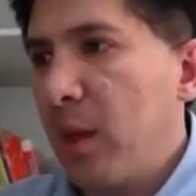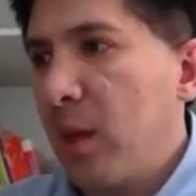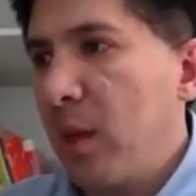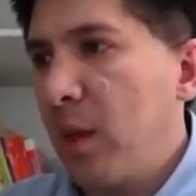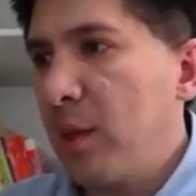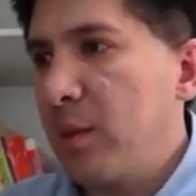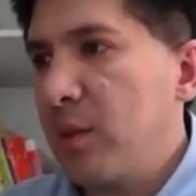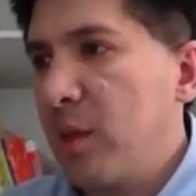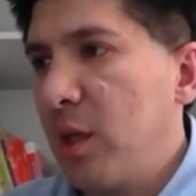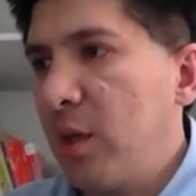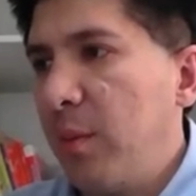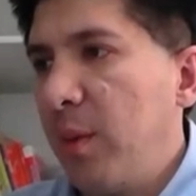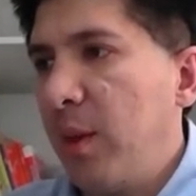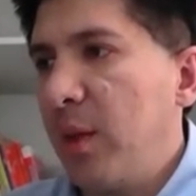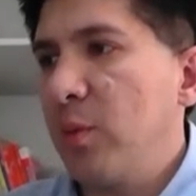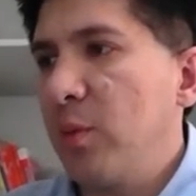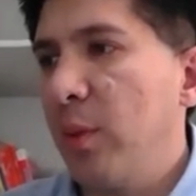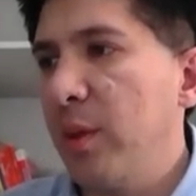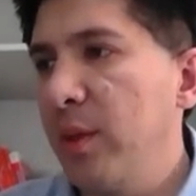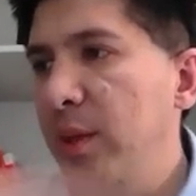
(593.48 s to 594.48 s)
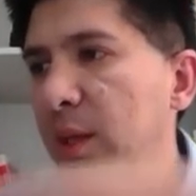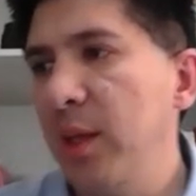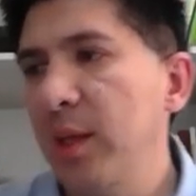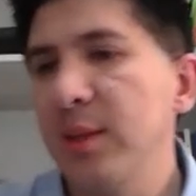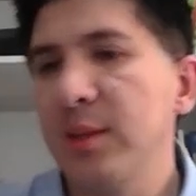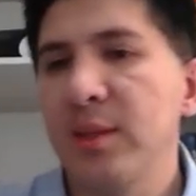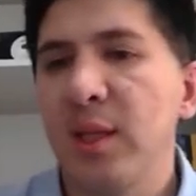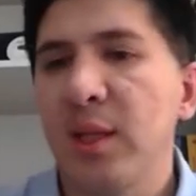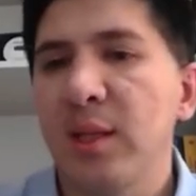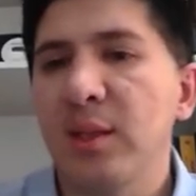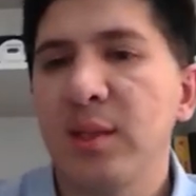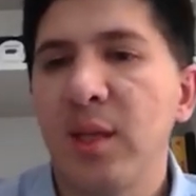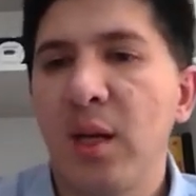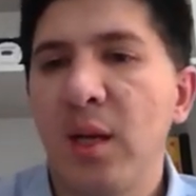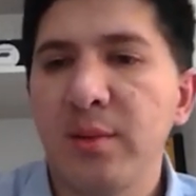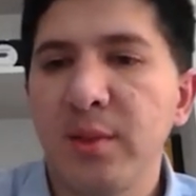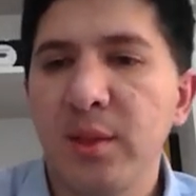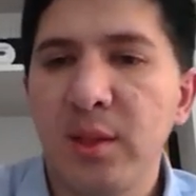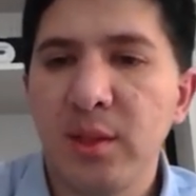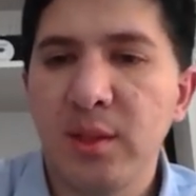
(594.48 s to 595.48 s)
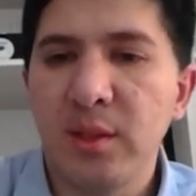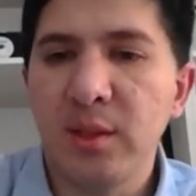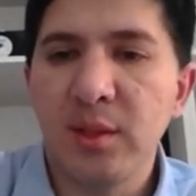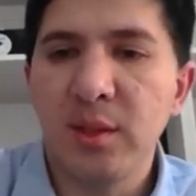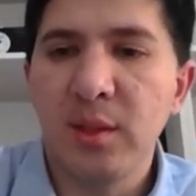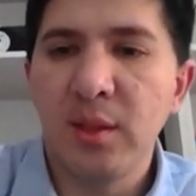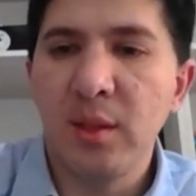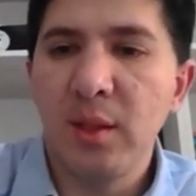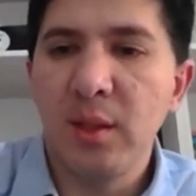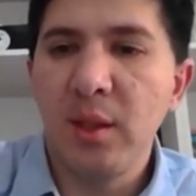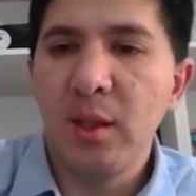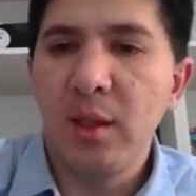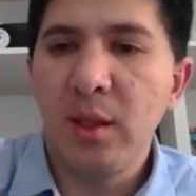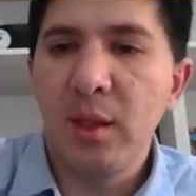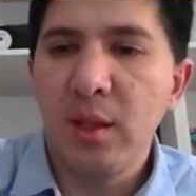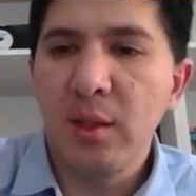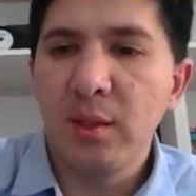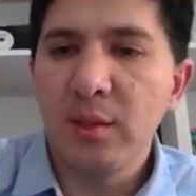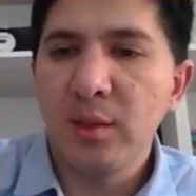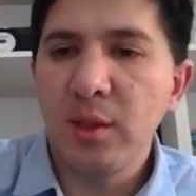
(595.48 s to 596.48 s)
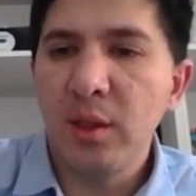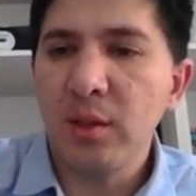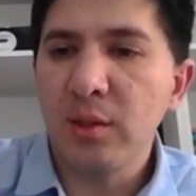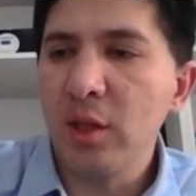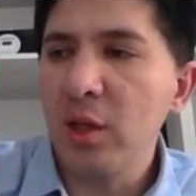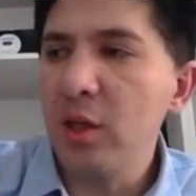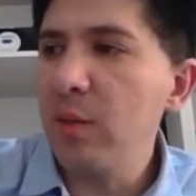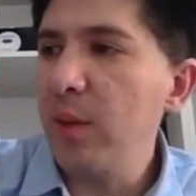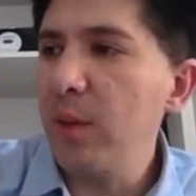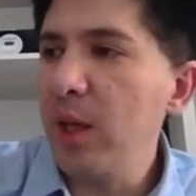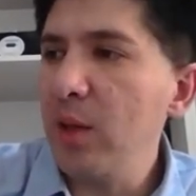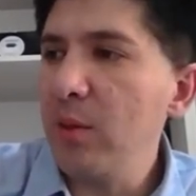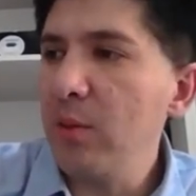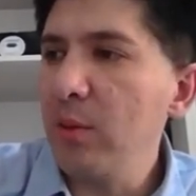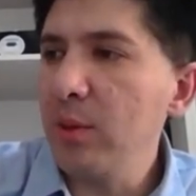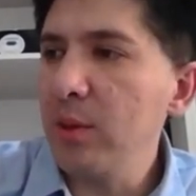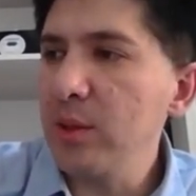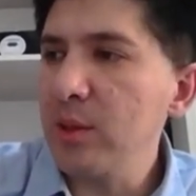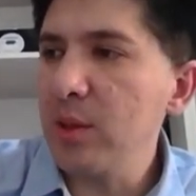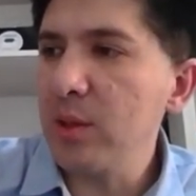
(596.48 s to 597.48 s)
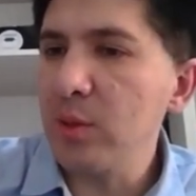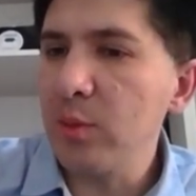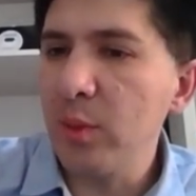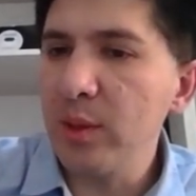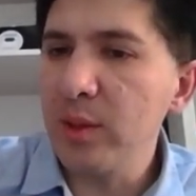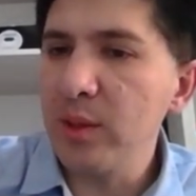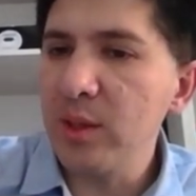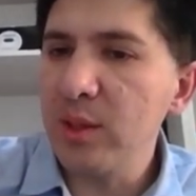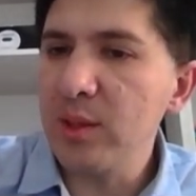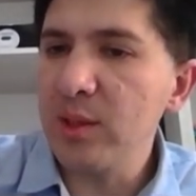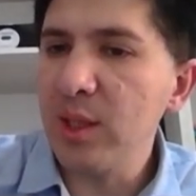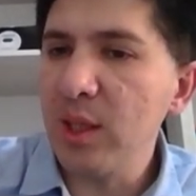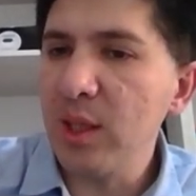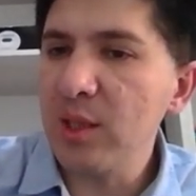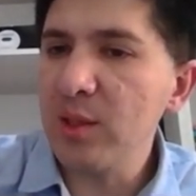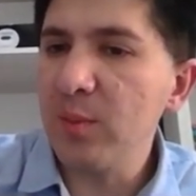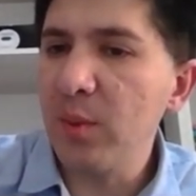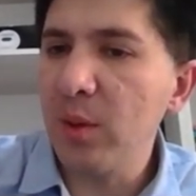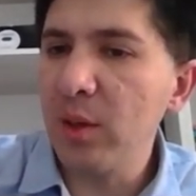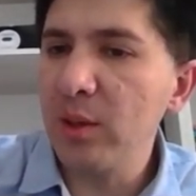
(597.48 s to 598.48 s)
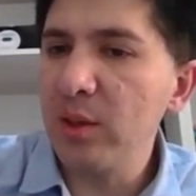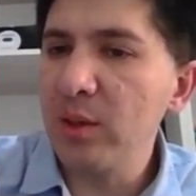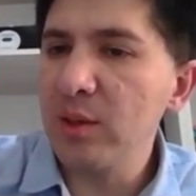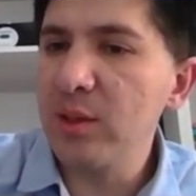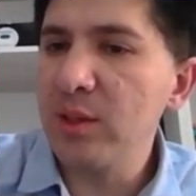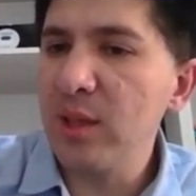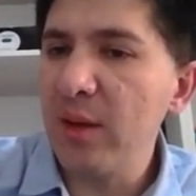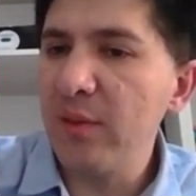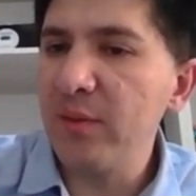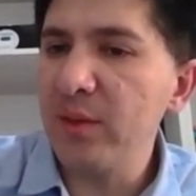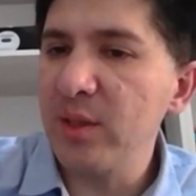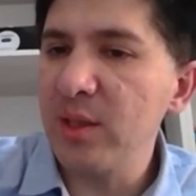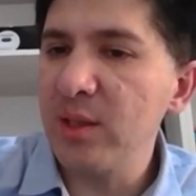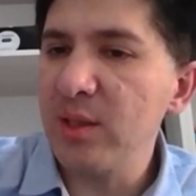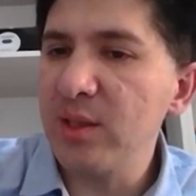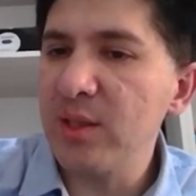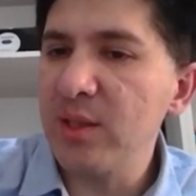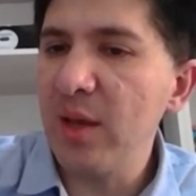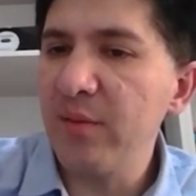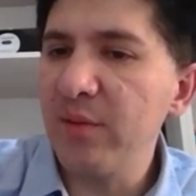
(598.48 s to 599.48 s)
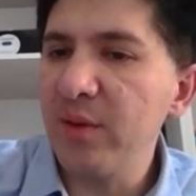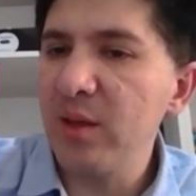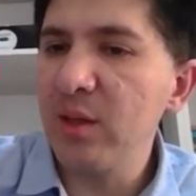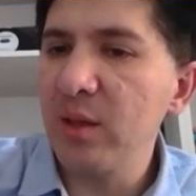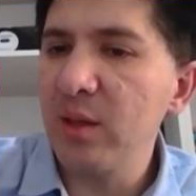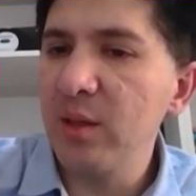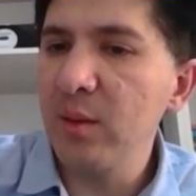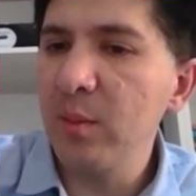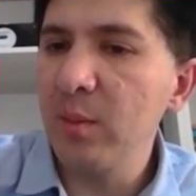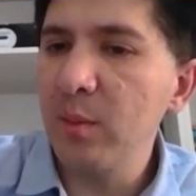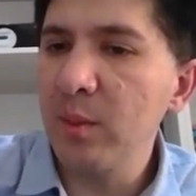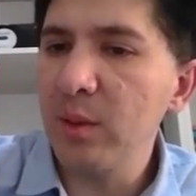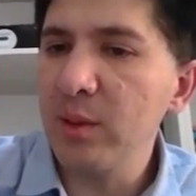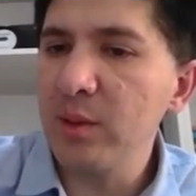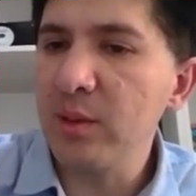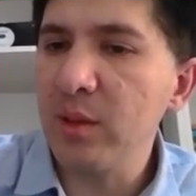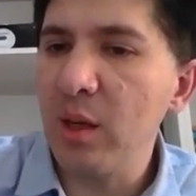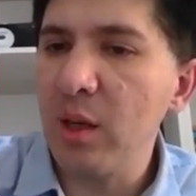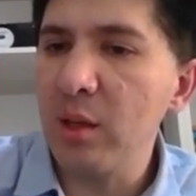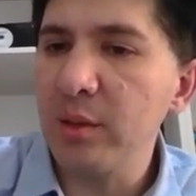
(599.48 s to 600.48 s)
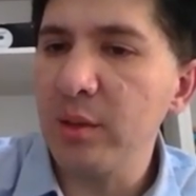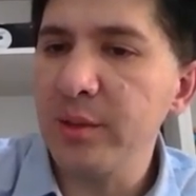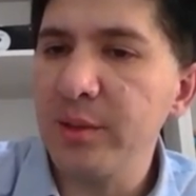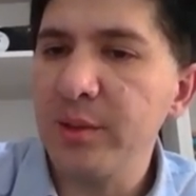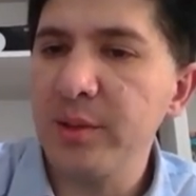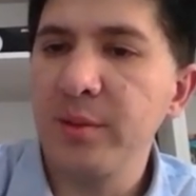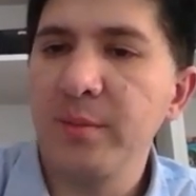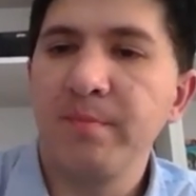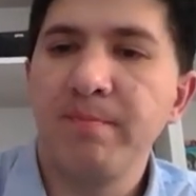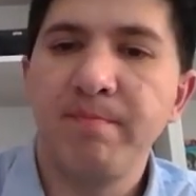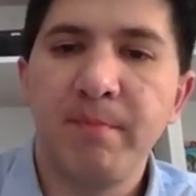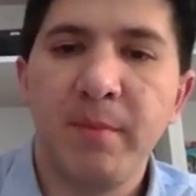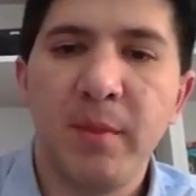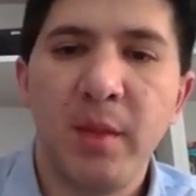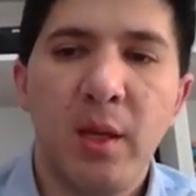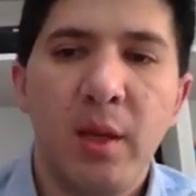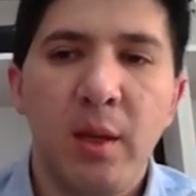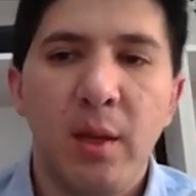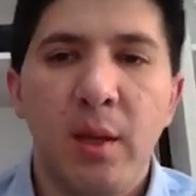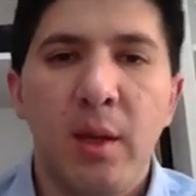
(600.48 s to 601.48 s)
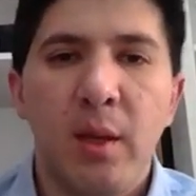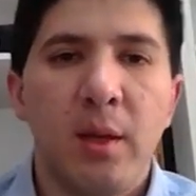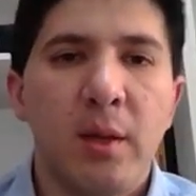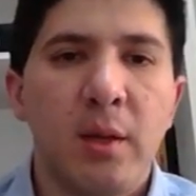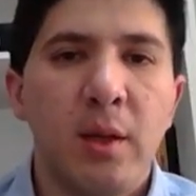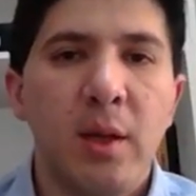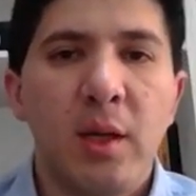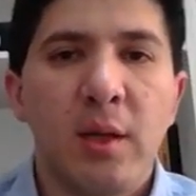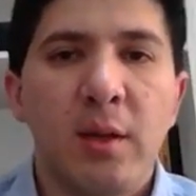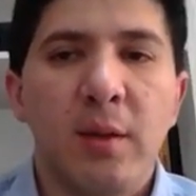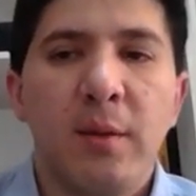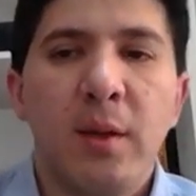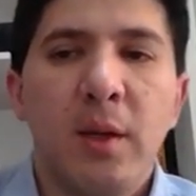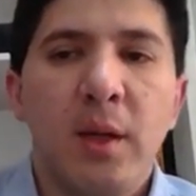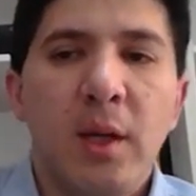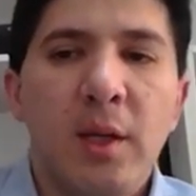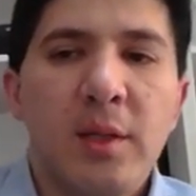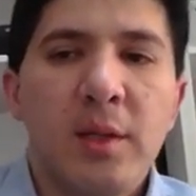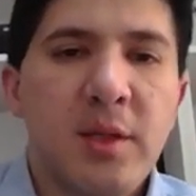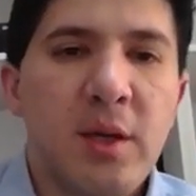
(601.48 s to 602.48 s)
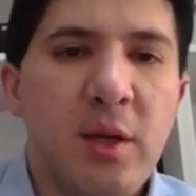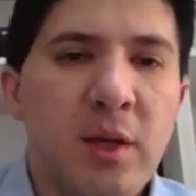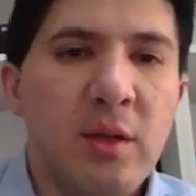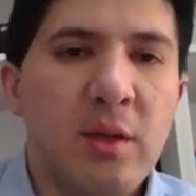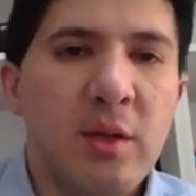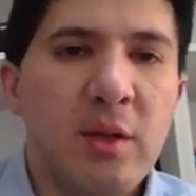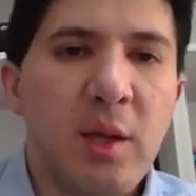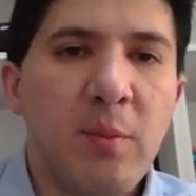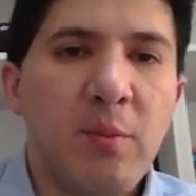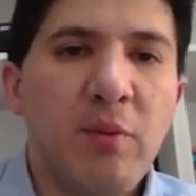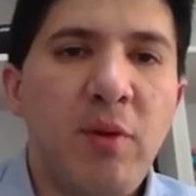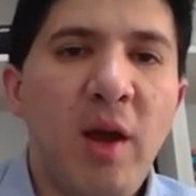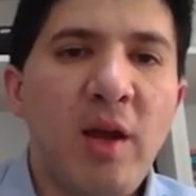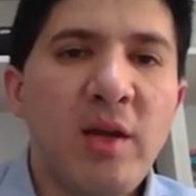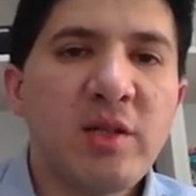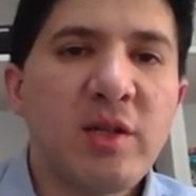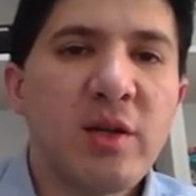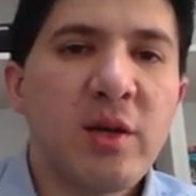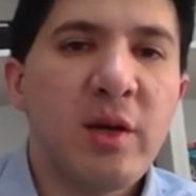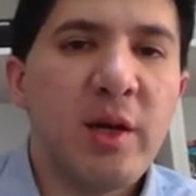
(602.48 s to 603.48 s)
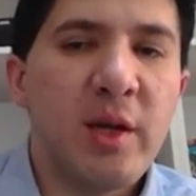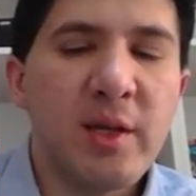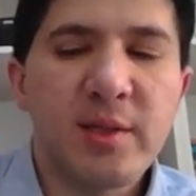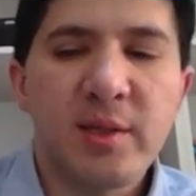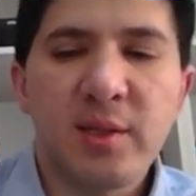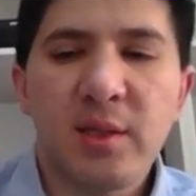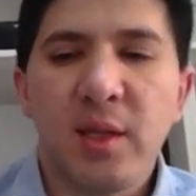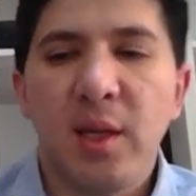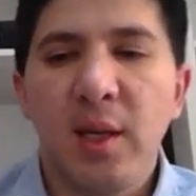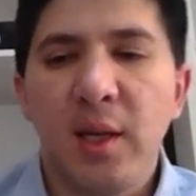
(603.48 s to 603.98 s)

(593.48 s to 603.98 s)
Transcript: It's going to be 26,000. So it's going to be equal to the 26.77 pascals. Good. So the pressure is